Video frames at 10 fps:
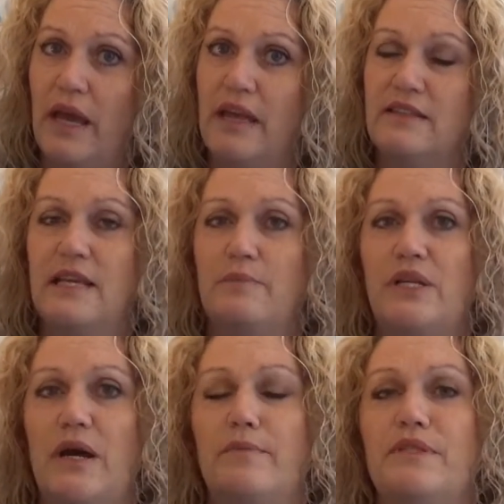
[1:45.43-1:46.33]
and
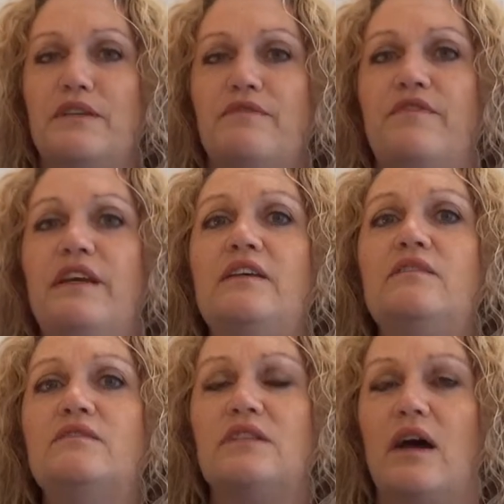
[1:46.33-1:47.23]
sometimes it
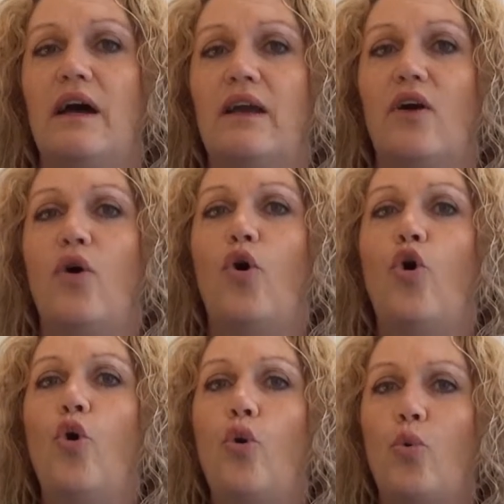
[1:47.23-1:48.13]
feels like
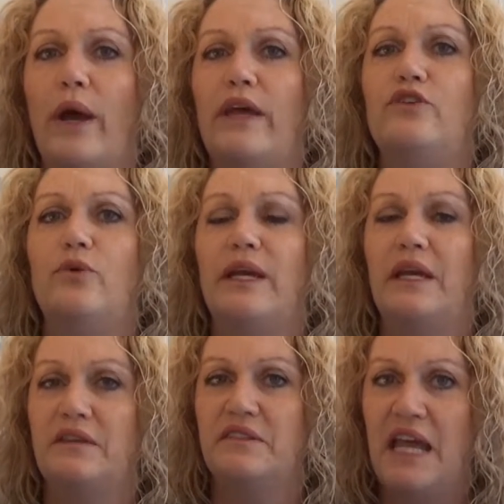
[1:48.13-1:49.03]
all we're
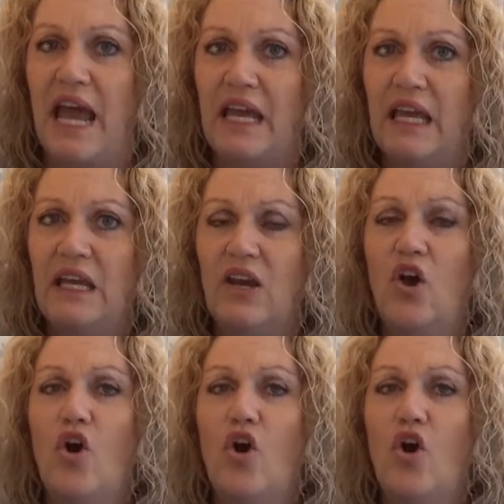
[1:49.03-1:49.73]
doing is nagging,